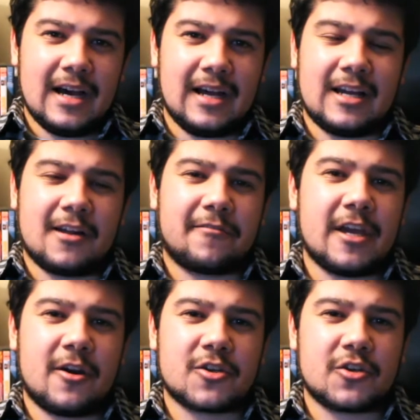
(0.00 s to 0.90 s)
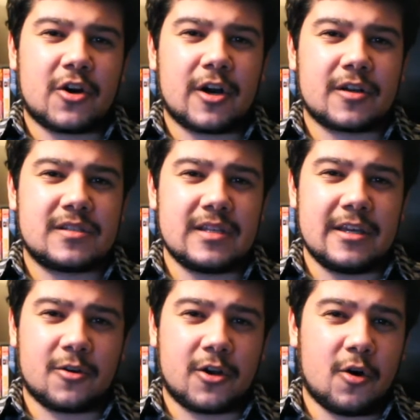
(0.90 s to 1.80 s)
A lot of character arcs
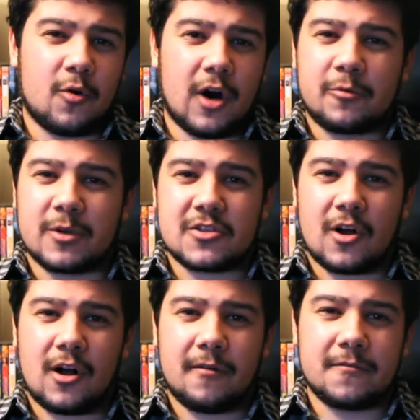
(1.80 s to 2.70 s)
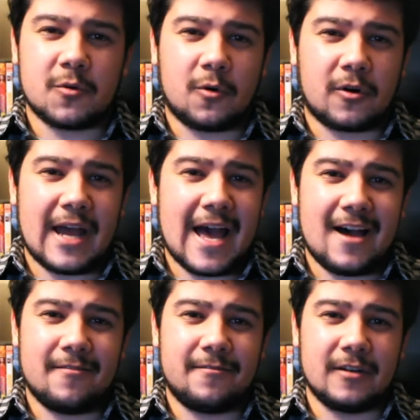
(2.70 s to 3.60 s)
either go unresolved or have